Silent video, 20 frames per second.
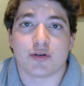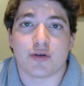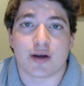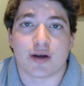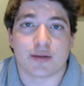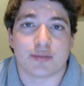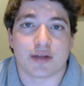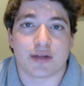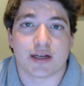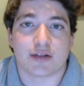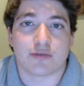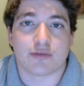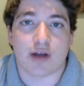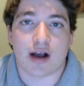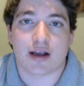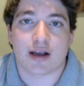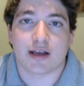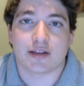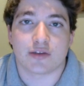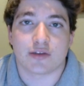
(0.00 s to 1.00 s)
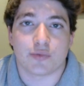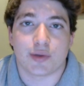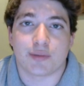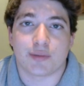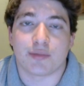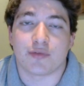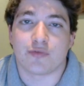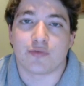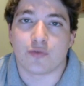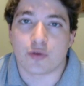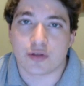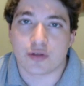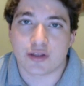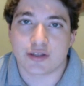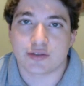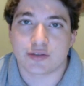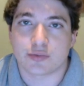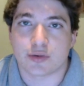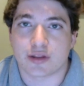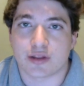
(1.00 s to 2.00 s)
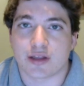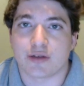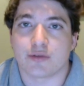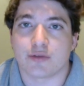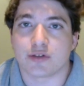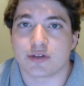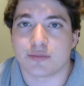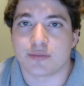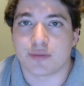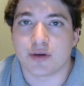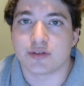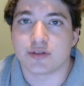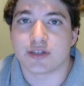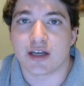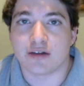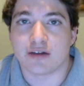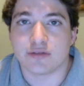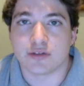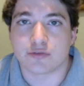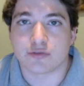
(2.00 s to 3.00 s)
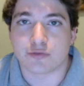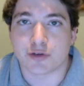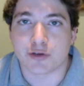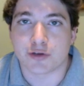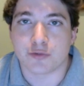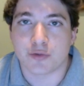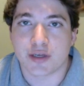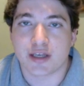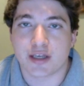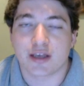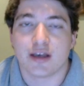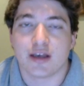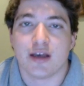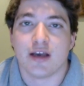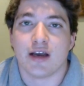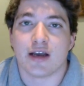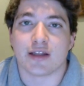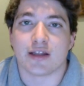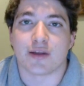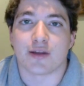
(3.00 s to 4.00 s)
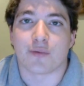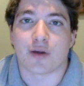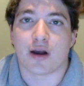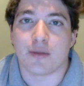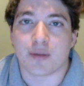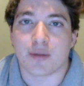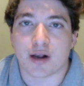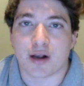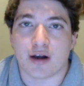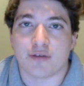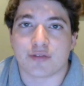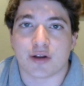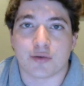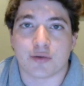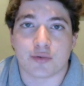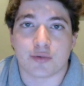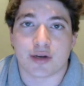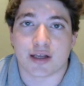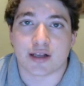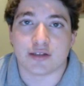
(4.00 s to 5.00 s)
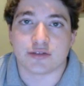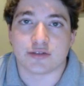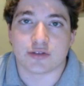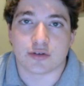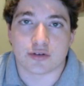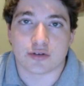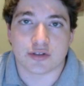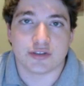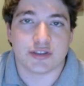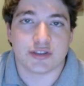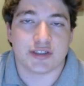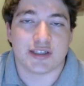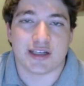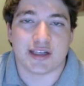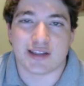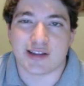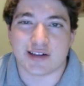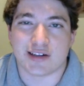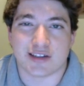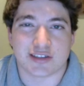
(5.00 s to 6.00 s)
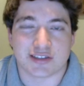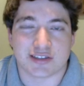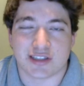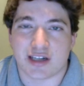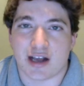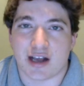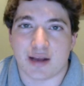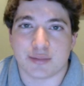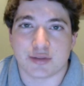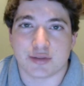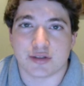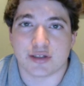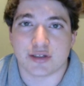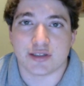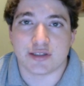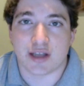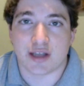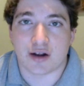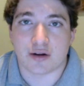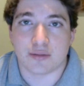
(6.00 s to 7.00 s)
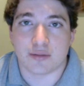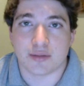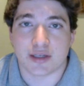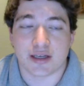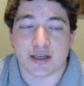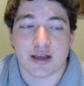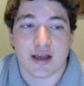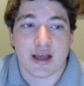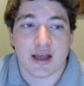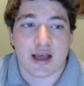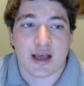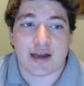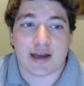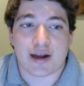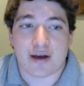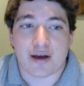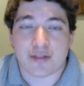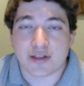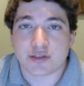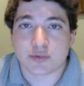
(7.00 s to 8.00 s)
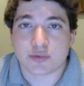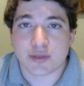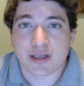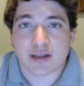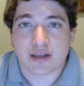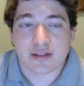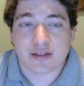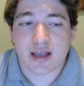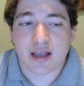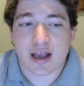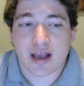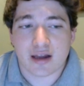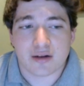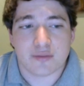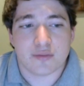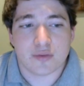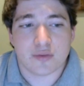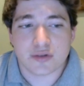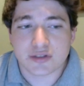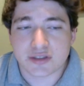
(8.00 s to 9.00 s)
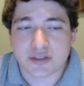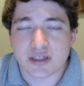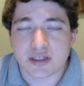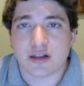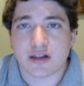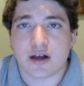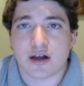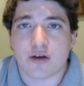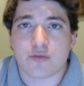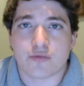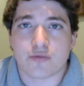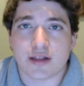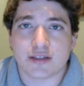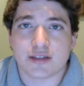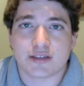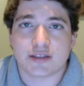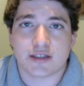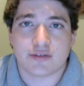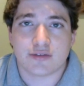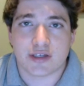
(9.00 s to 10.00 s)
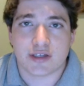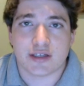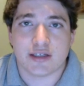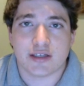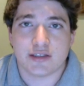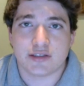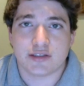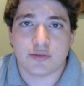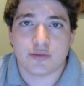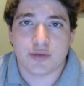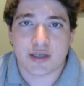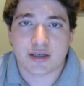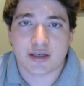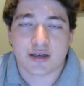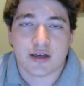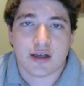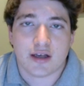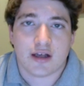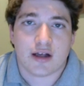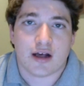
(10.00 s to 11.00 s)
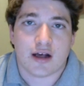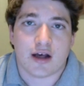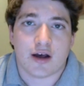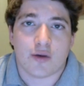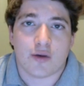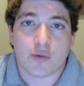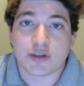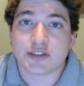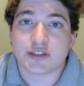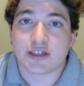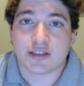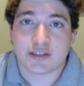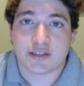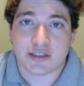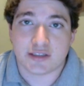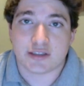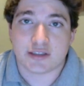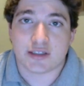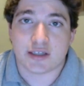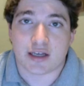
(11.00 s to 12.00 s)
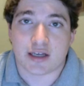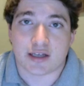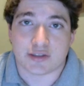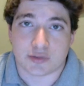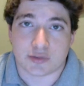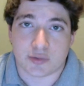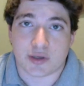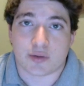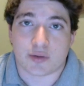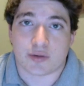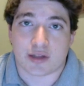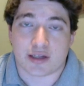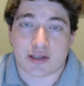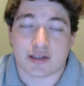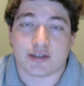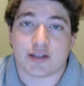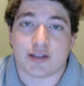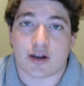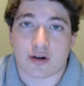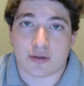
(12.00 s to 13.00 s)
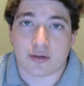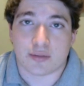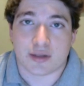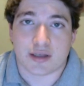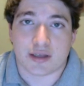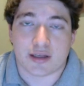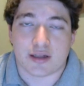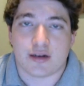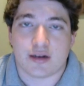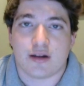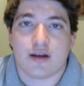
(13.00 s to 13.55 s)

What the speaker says: had played Rocket the week before this, where they were supposed to have the free week, and they were coming off that win against Origin, and they just did absolutely terribly. And now this week, they had still a relatively easy week. Wasn't as easy as the week where they did terribly in.